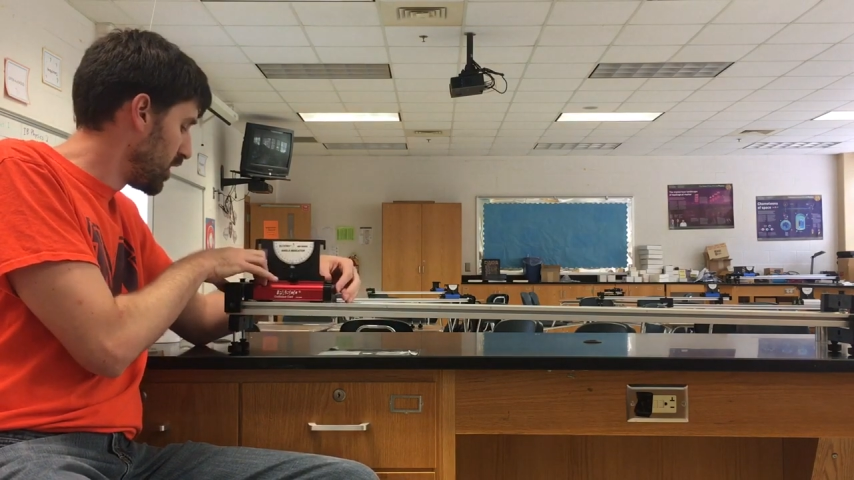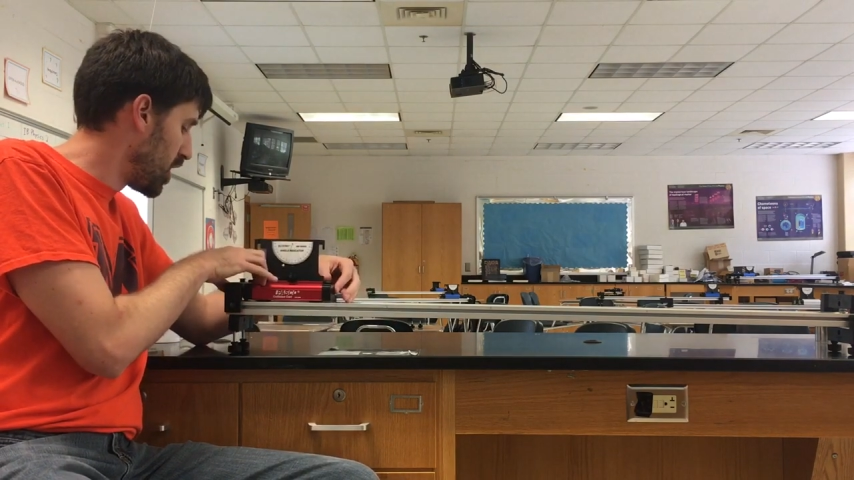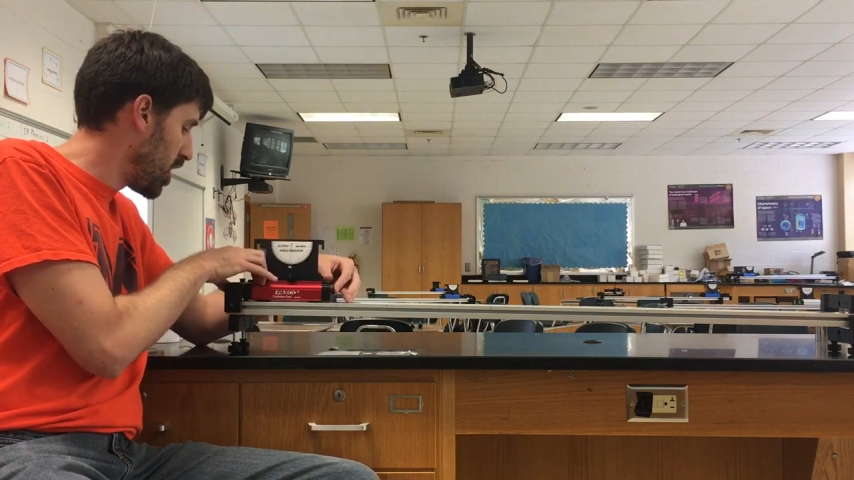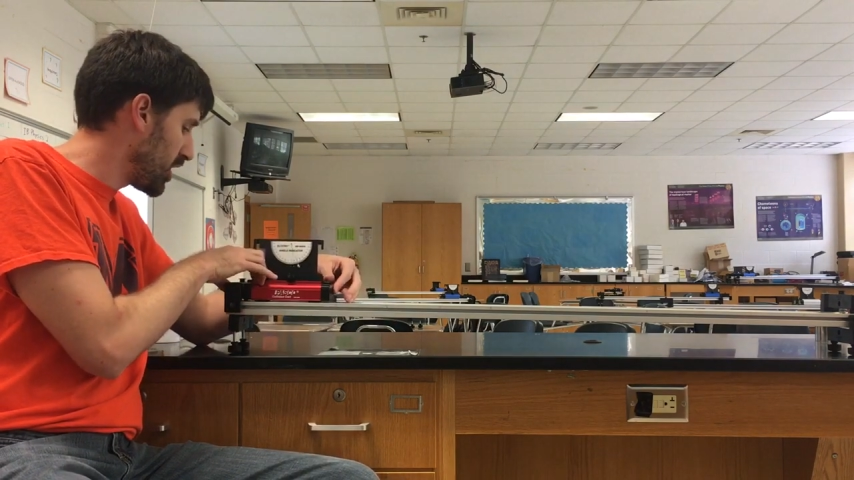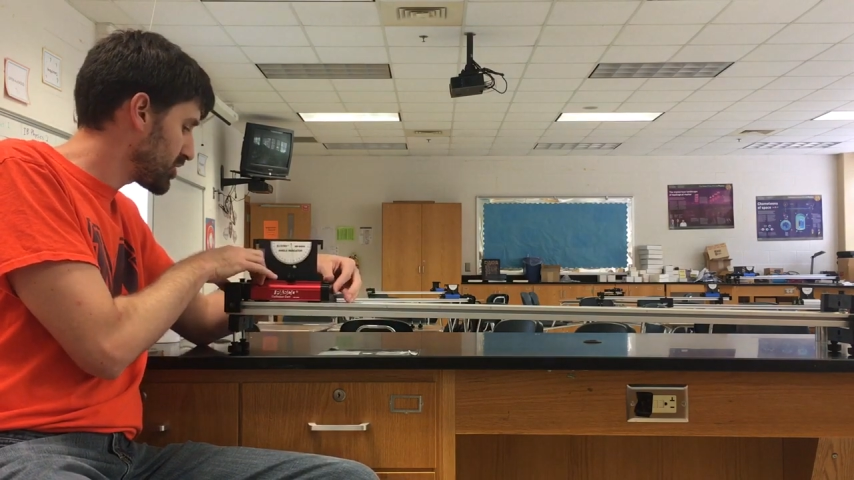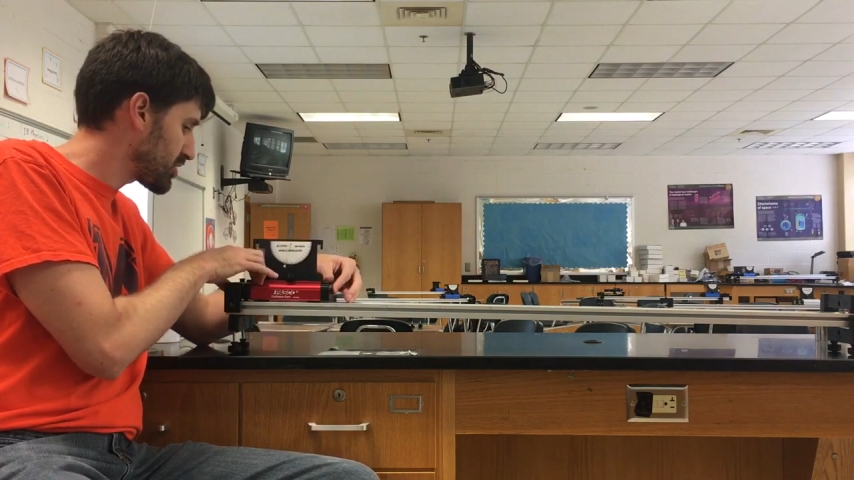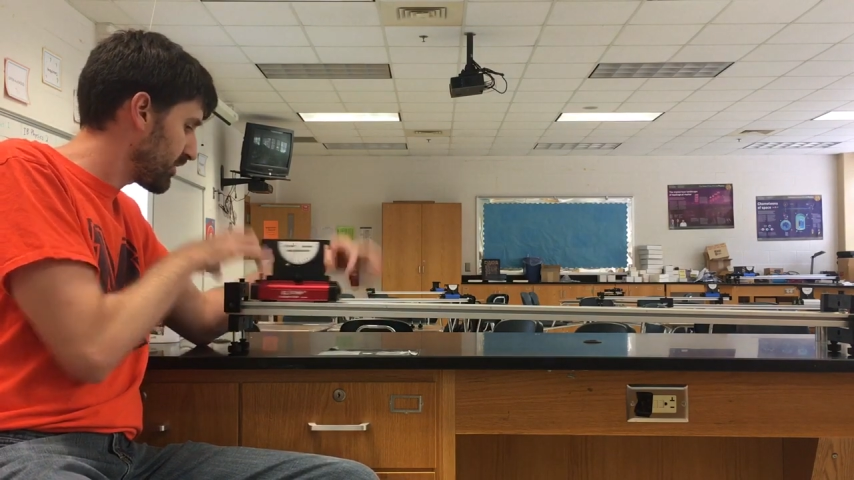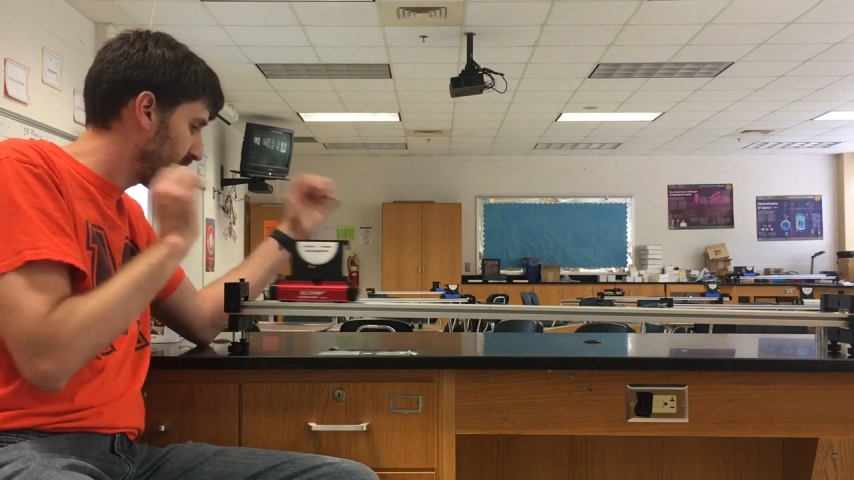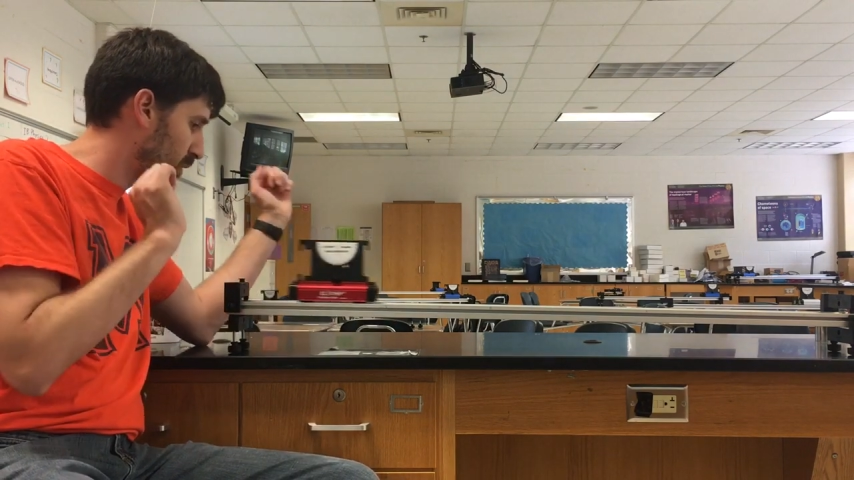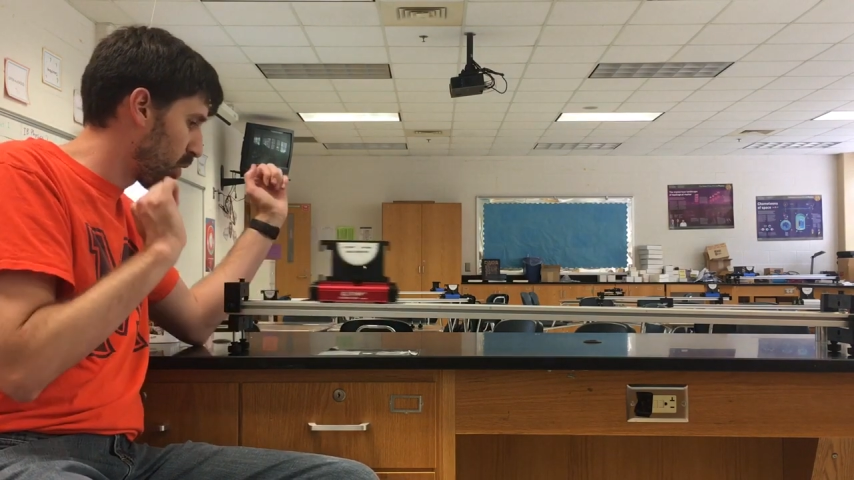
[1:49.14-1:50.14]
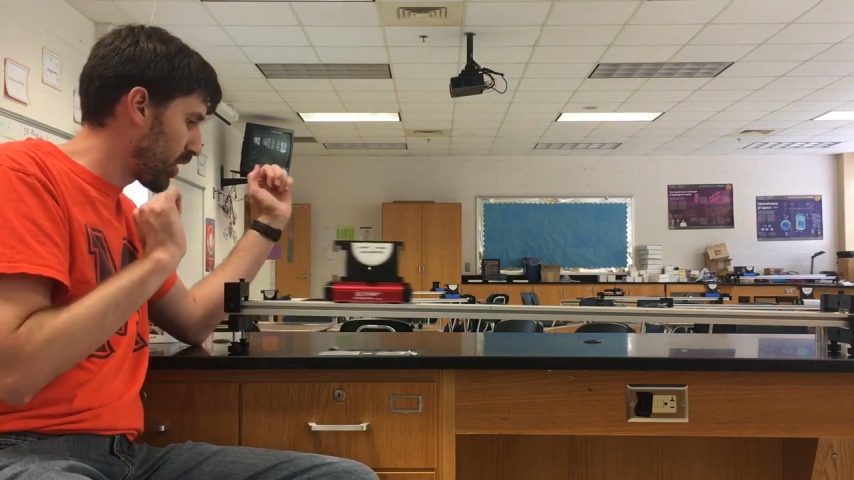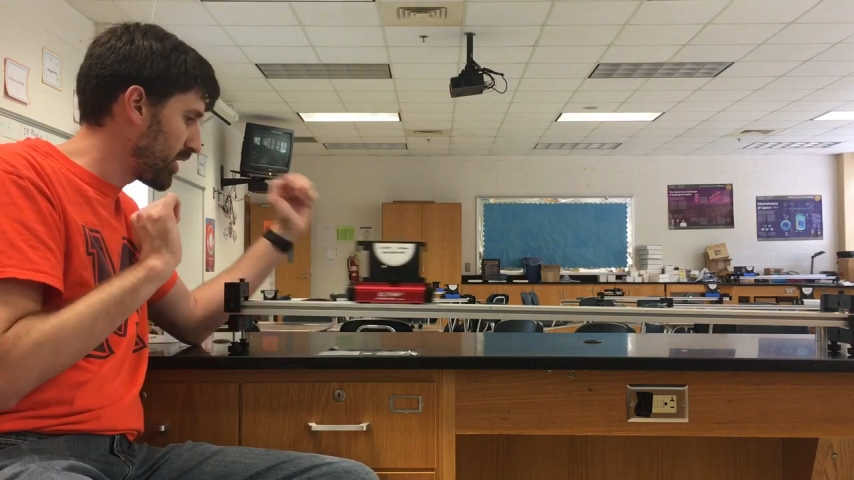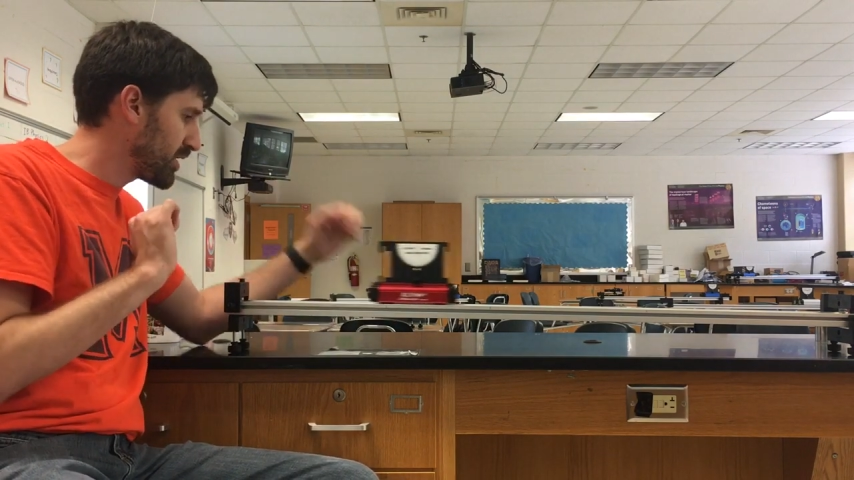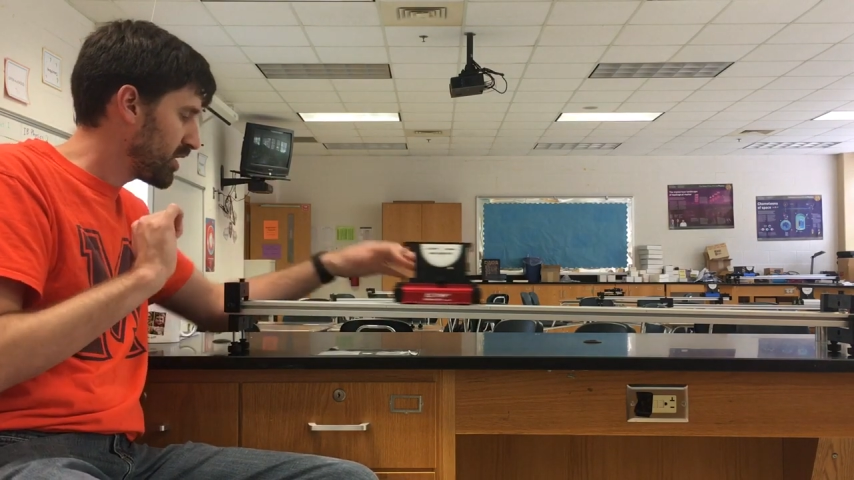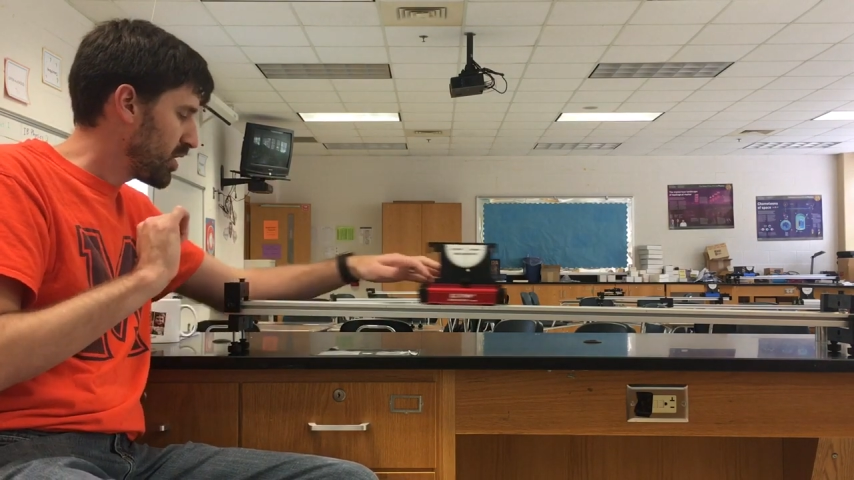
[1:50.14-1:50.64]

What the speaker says: launch forward